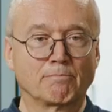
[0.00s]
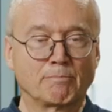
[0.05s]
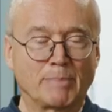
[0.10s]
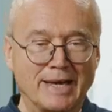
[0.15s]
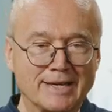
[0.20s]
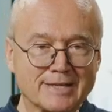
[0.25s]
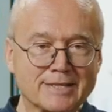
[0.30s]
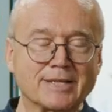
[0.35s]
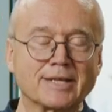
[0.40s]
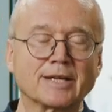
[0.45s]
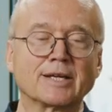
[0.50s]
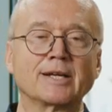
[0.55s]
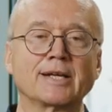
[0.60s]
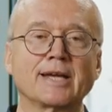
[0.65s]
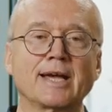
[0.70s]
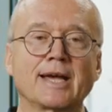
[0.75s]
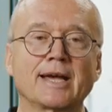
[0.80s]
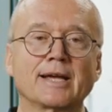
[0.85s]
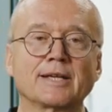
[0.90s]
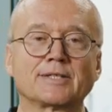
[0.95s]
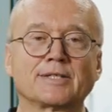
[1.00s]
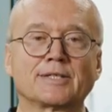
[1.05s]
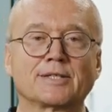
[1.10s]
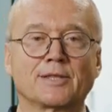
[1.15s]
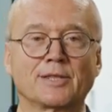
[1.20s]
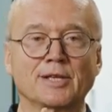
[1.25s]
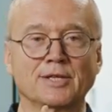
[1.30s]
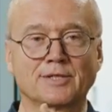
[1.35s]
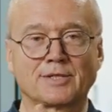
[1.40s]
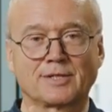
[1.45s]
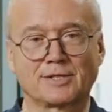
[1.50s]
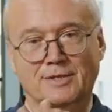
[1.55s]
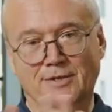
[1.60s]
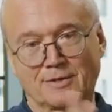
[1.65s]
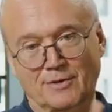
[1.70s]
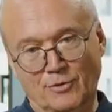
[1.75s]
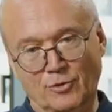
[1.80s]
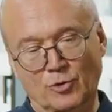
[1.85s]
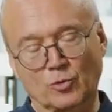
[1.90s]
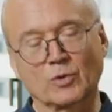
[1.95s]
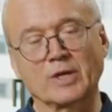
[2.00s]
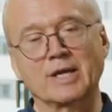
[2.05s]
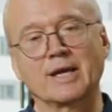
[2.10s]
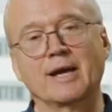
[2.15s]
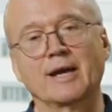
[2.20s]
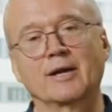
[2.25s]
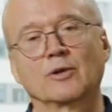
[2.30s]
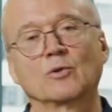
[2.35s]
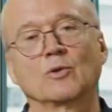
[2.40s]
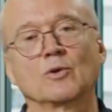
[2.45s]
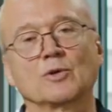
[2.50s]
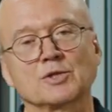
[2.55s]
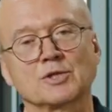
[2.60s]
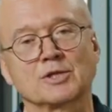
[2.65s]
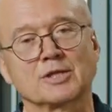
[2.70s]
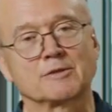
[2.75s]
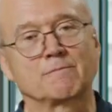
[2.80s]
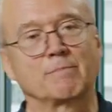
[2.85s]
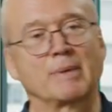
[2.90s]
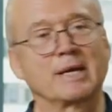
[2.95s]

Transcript: basically has these three arrows, has